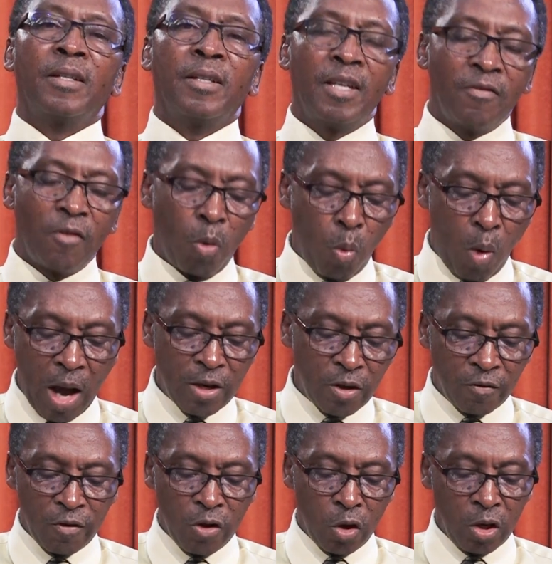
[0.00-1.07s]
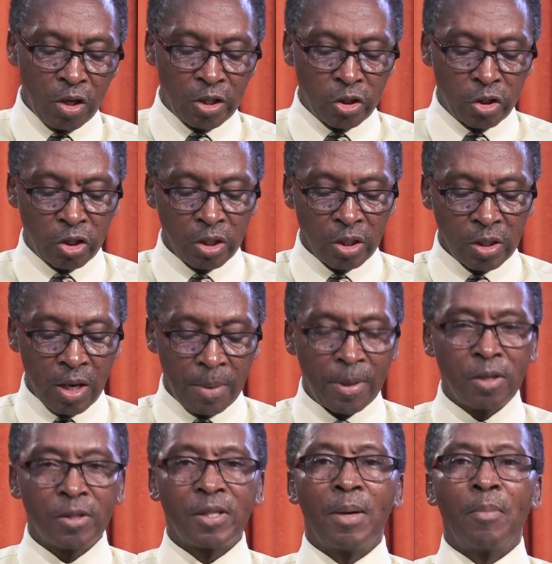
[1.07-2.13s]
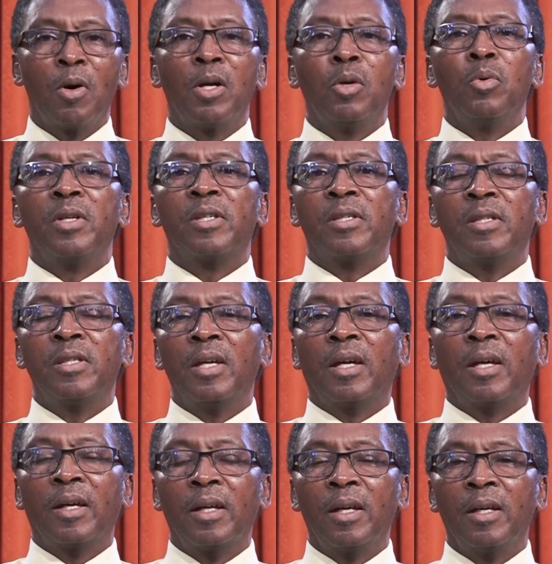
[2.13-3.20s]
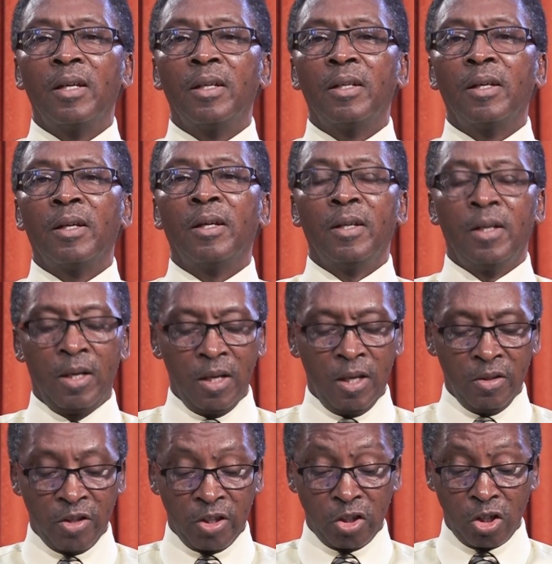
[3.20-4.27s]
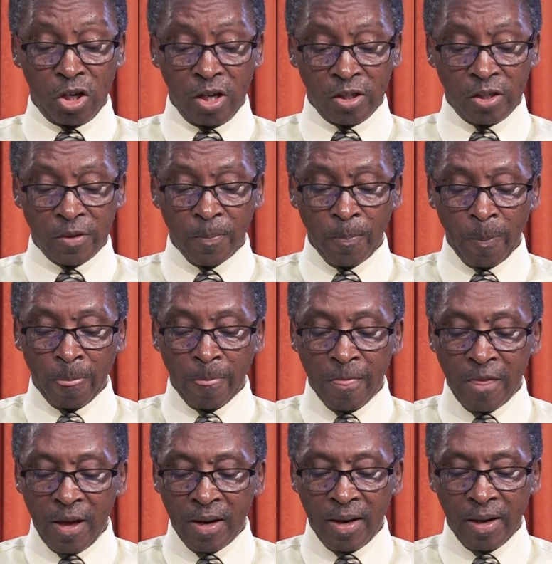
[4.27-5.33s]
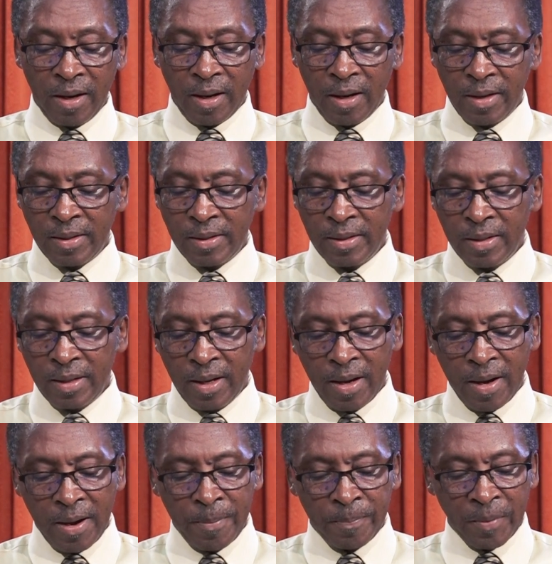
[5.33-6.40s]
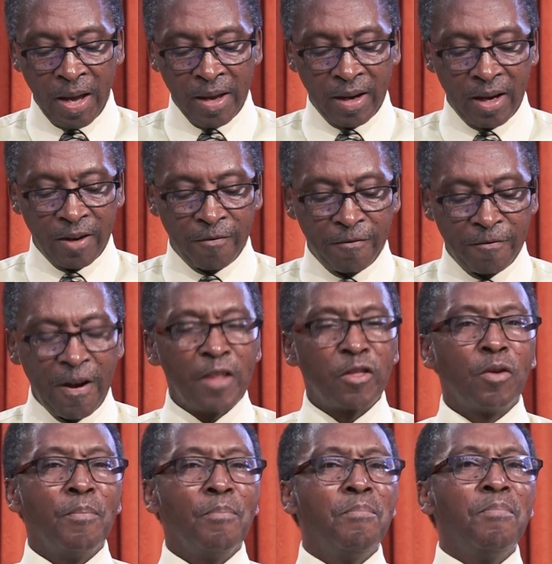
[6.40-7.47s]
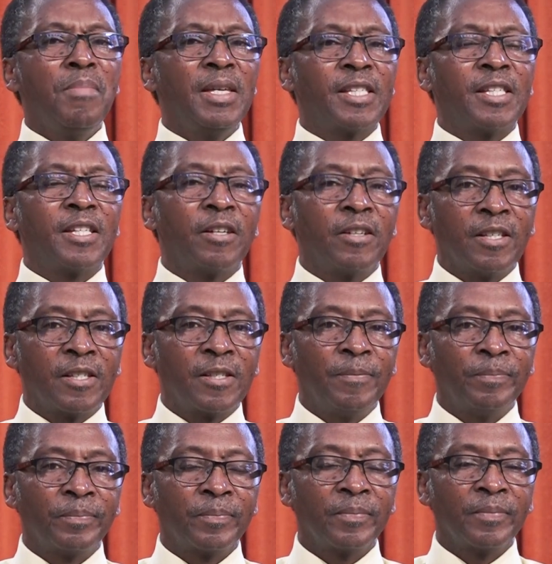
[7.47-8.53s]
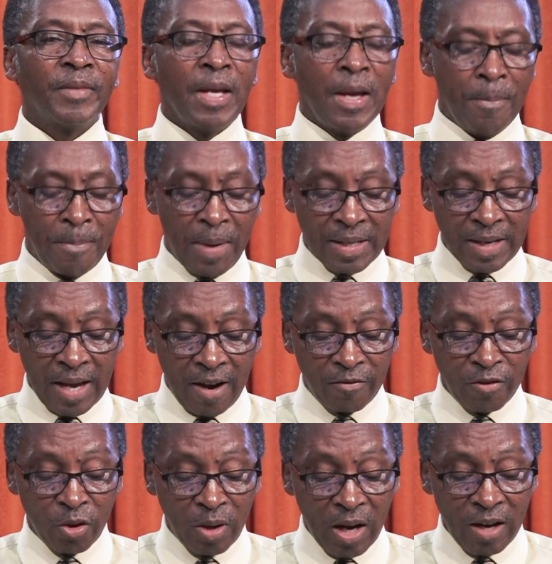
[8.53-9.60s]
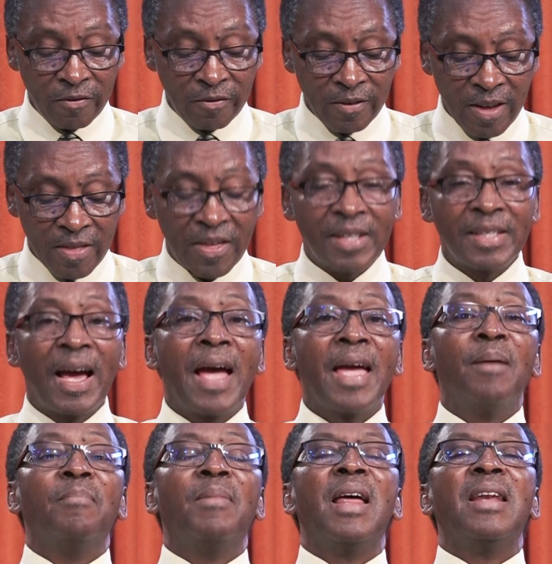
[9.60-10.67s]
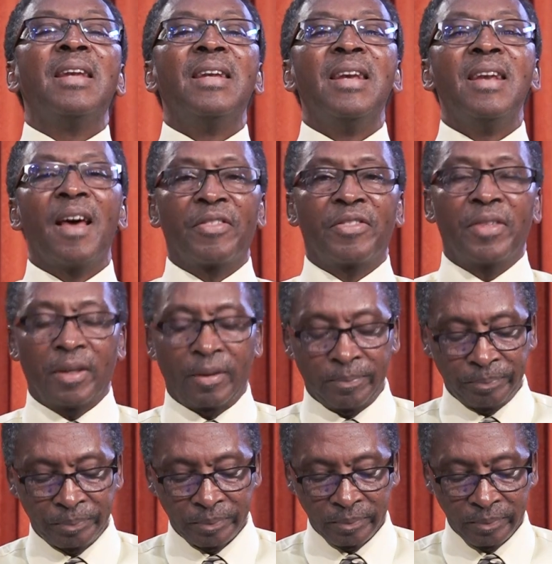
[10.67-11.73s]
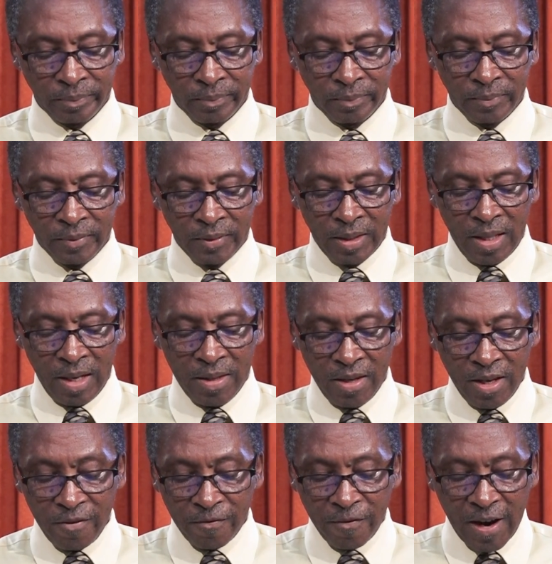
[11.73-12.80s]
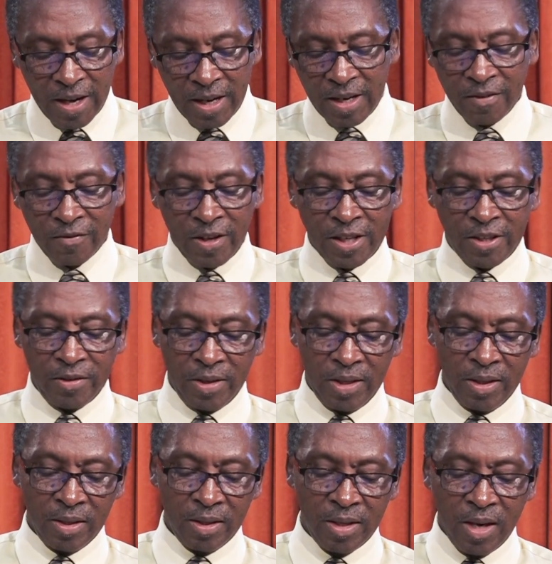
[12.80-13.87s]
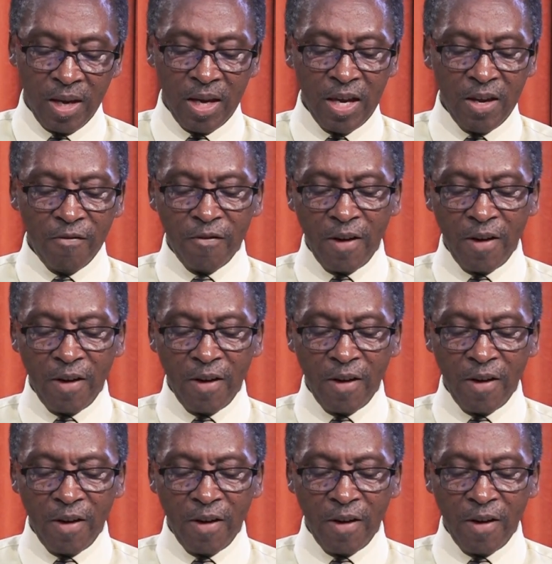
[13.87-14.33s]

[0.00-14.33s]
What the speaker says: give a word of knowledge about someone who is sick in the church, that I can fathom mysteries, but I have no love, that I am nothing. And then finally in verse 3, if